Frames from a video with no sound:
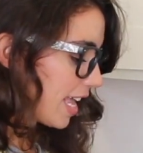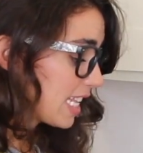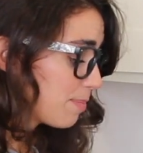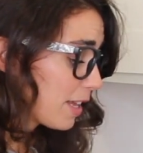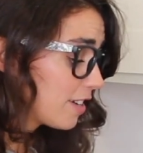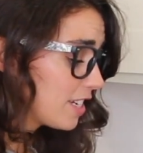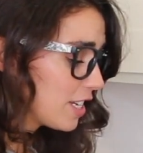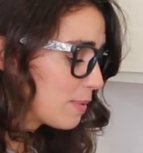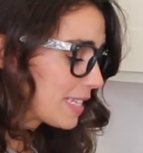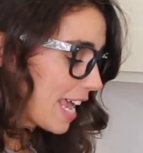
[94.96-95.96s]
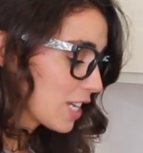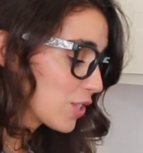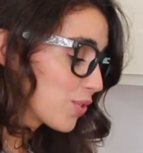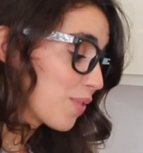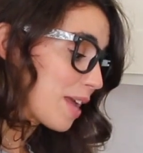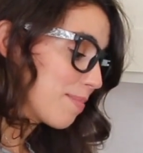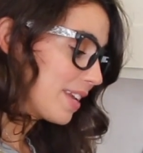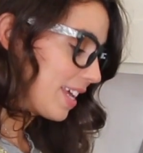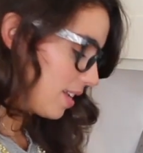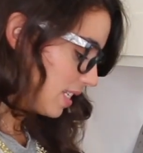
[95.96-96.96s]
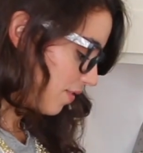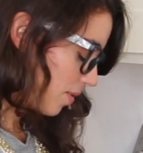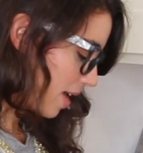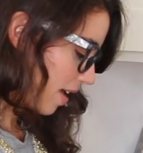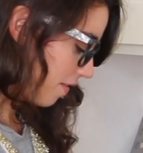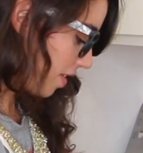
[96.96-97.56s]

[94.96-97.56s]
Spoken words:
It's better to use extra ripe bananas if you have